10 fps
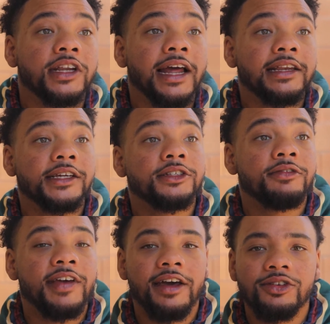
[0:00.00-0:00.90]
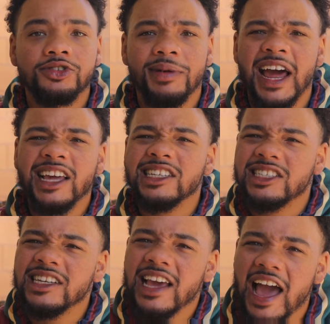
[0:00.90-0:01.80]
ideals and values, but I can
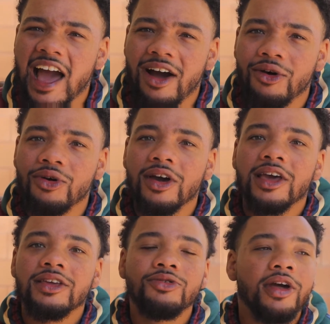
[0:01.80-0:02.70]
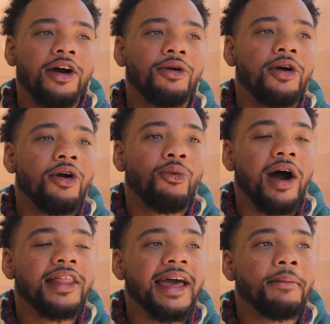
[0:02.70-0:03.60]
see how, why
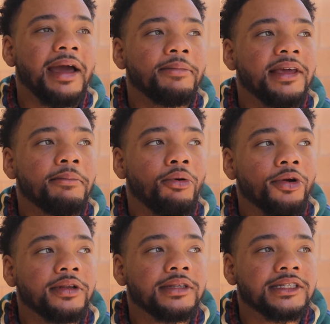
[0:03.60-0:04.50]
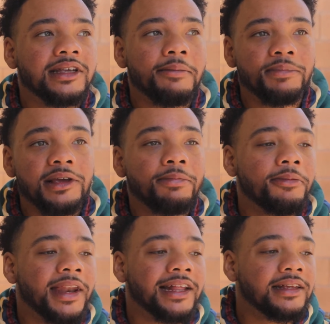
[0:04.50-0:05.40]
that might be important to some people.
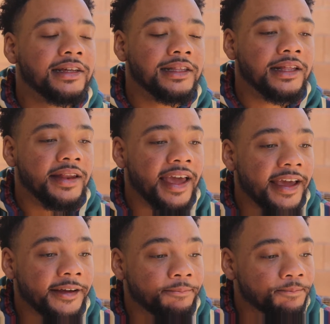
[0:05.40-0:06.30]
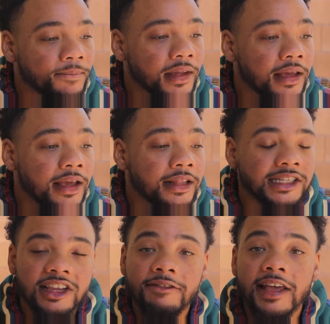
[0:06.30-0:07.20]
But at the end of the day, the
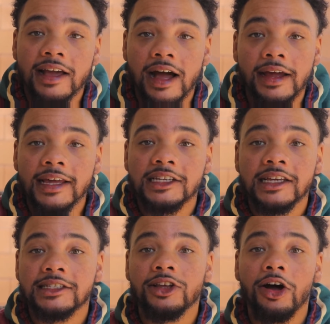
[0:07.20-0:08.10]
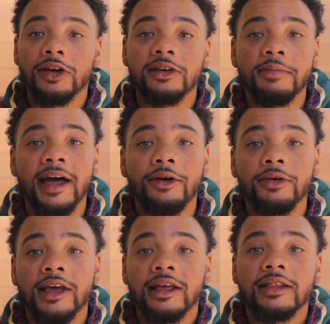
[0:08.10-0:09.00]
stuff that Kanye is talking about,
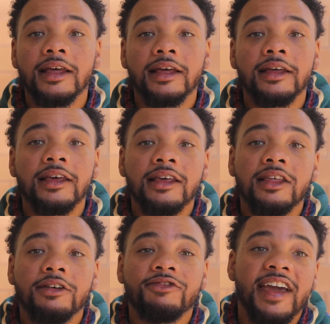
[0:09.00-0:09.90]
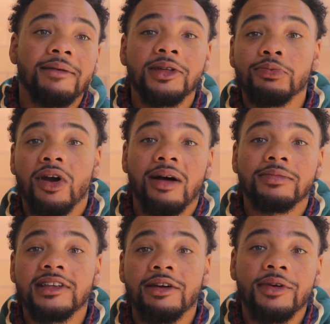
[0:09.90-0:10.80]
the family problems
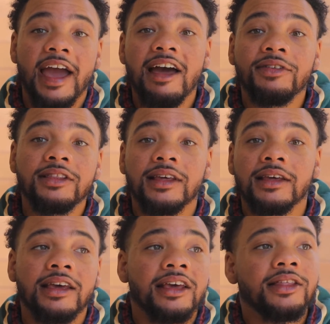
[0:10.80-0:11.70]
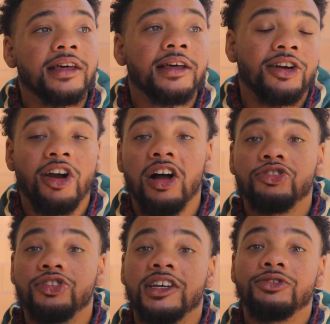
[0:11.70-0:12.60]
that we're having, the
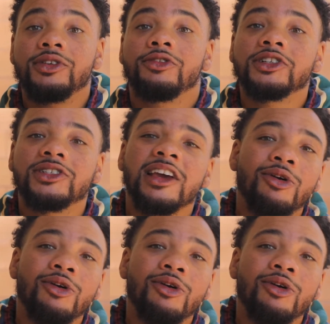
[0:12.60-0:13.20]
contradictory Christian,